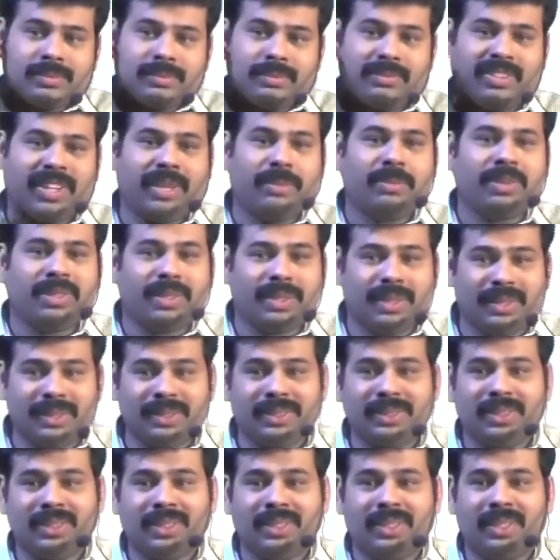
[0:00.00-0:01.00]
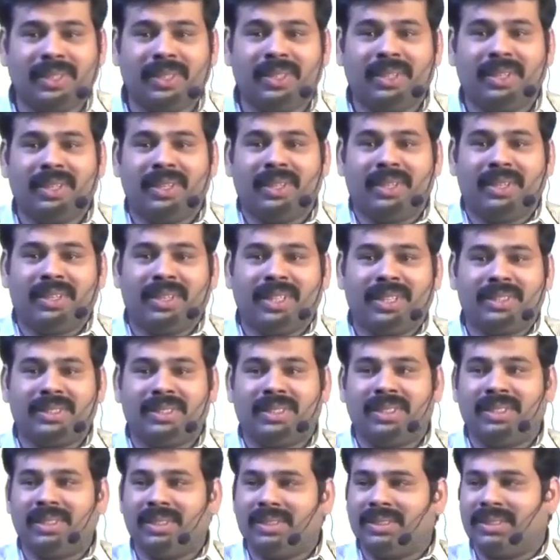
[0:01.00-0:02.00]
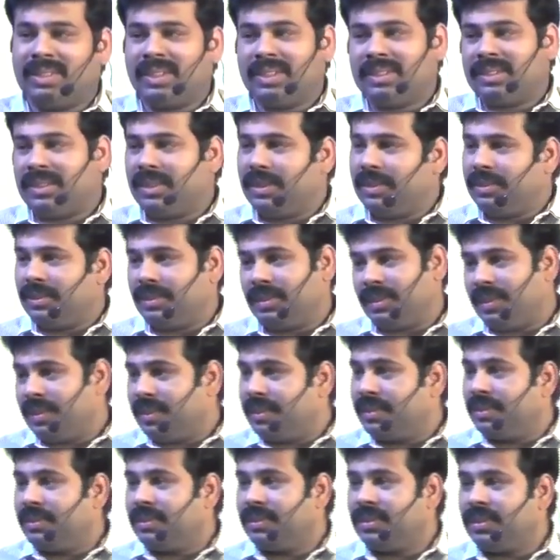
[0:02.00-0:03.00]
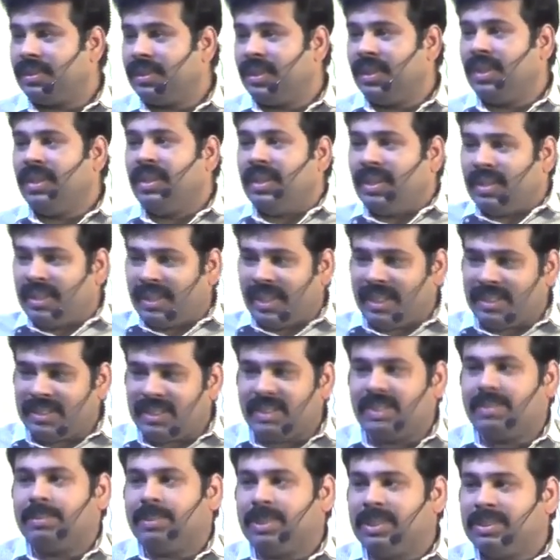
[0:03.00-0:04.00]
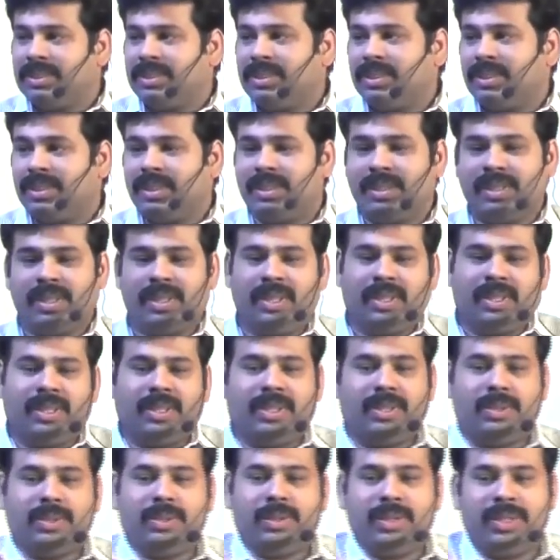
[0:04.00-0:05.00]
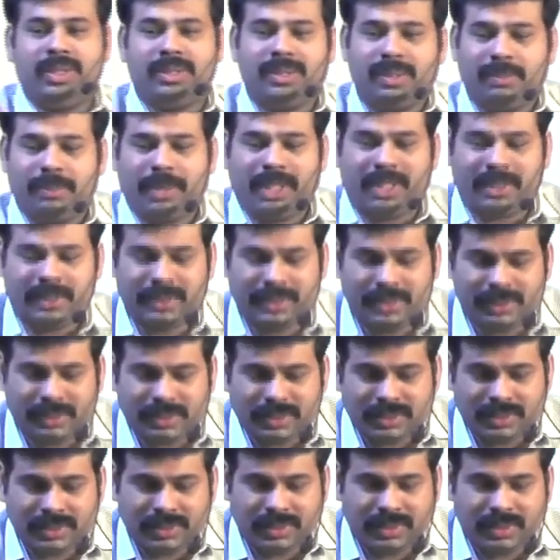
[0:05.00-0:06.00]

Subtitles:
Why? Because testing is testing only. Testing means doing some actions